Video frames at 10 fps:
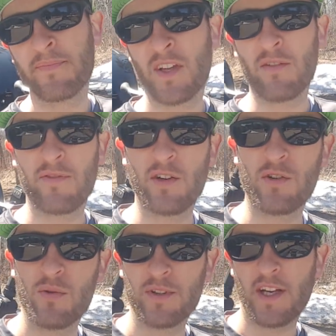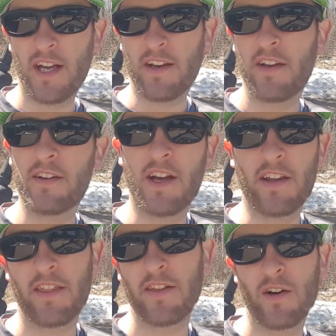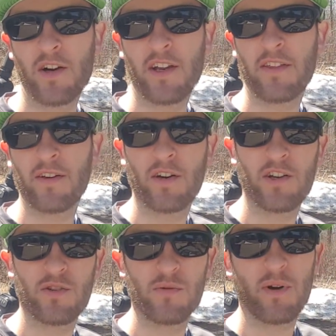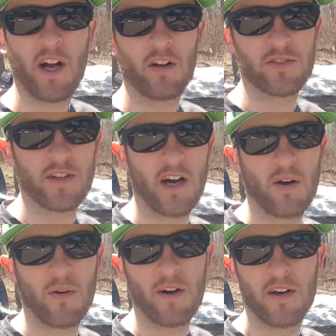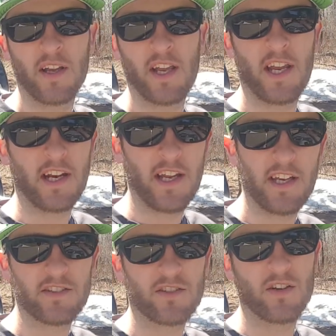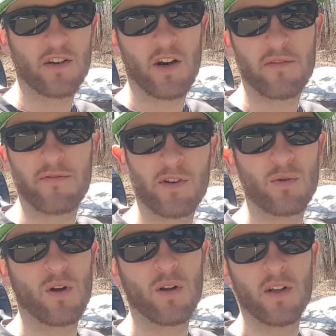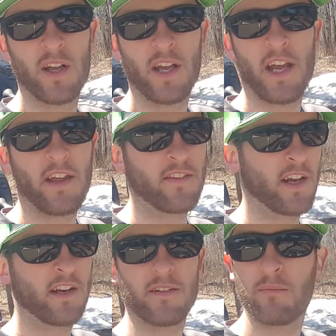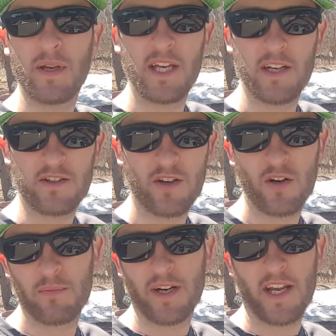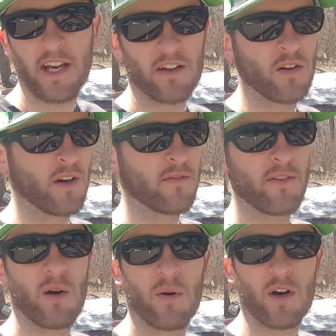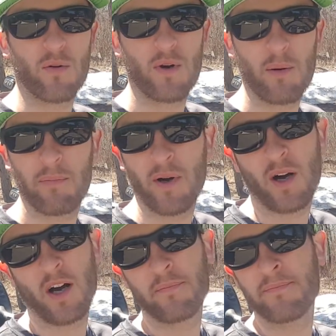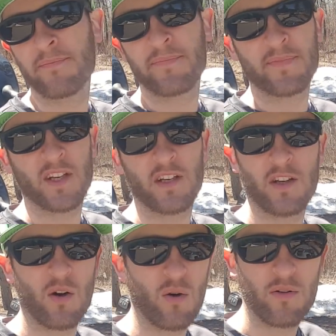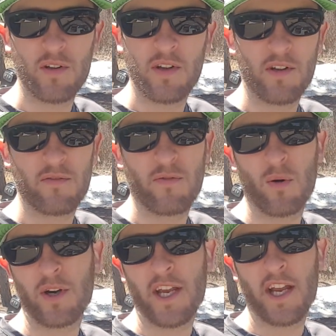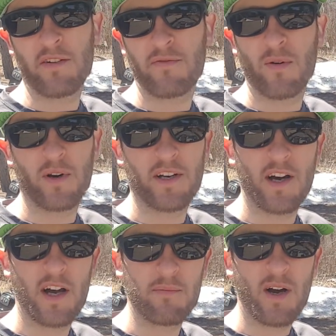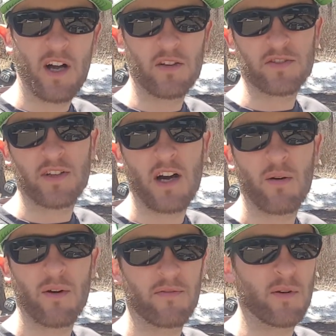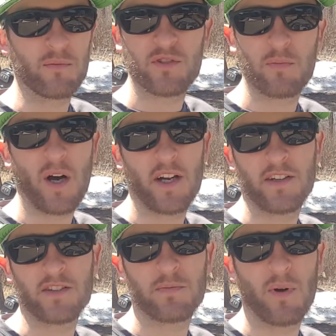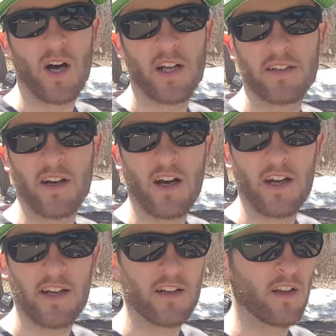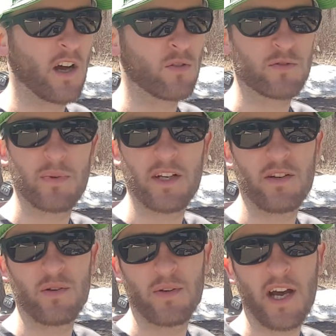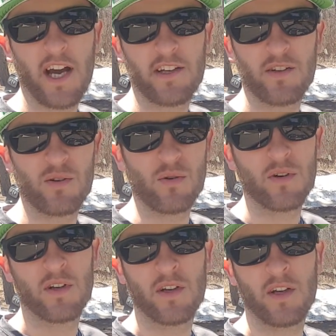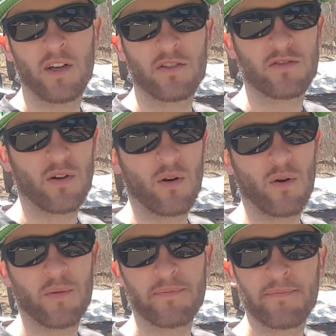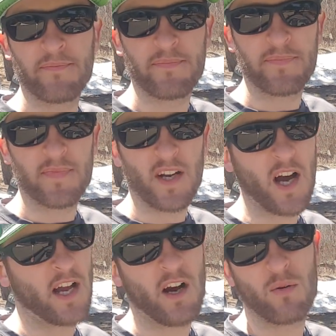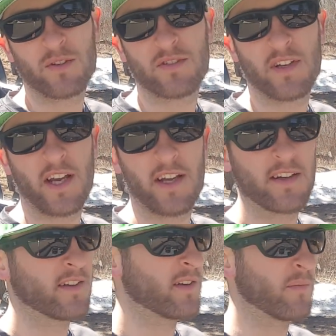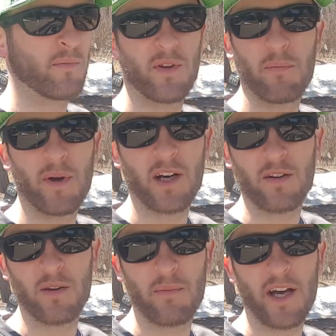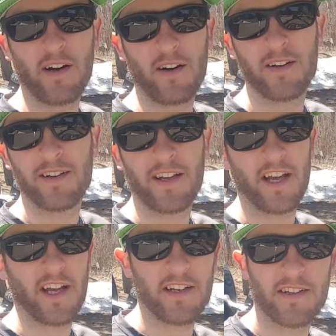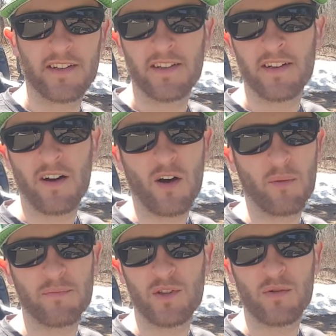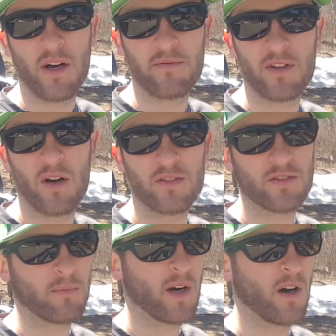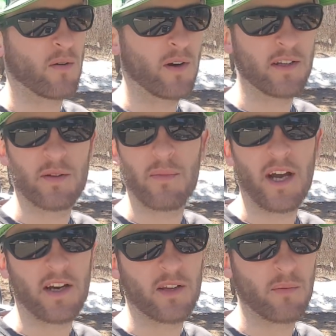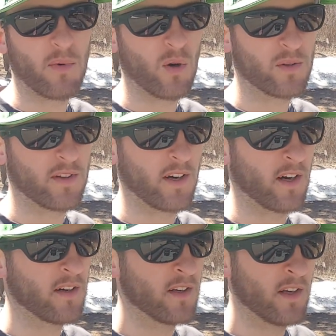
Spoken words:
If you're doing that 32 miles an hour, it is good on fuel. And then being a tournament angler, if I want to rip, 48, 49 miles an hour from spot to spot, it allows me to do that too. So I always say the bigger the better, and you have tons of power at the back of the boat there.